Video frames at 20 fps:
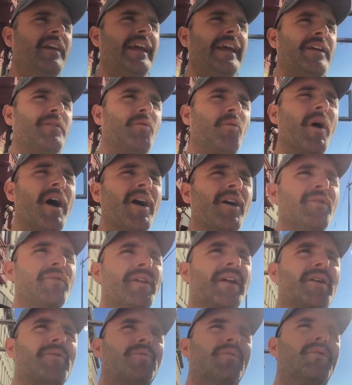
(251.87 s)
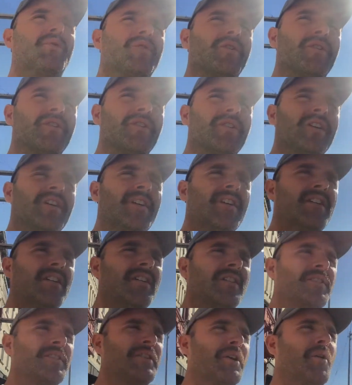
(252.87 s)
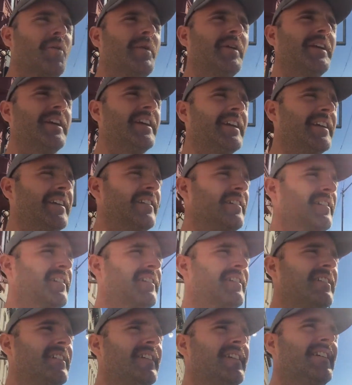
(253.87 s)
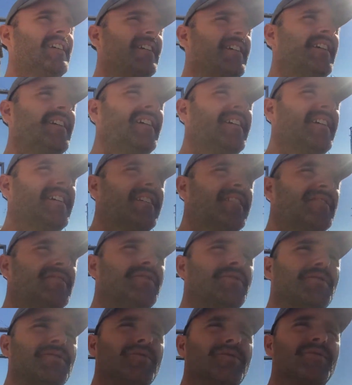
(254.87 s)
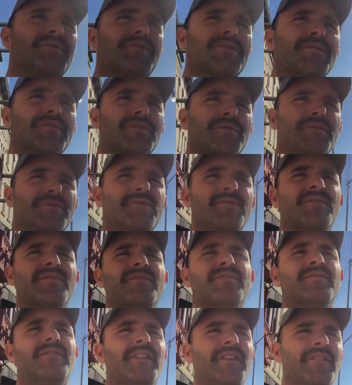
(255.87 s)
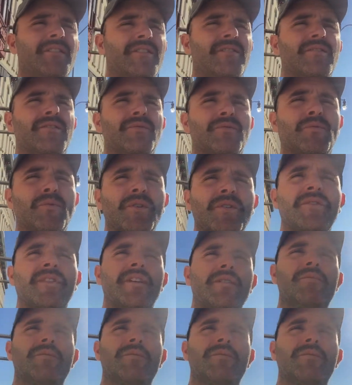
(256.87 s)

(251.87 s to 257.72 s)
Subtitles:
And while they were going in to saloons, the one they